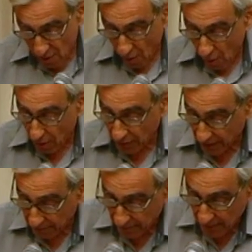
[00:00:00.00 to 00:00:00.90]
all
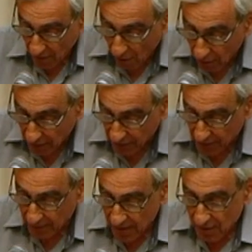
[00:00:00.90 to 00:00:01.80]
of
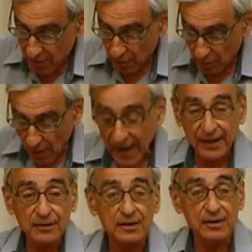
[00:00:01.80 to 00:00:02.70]
them were radically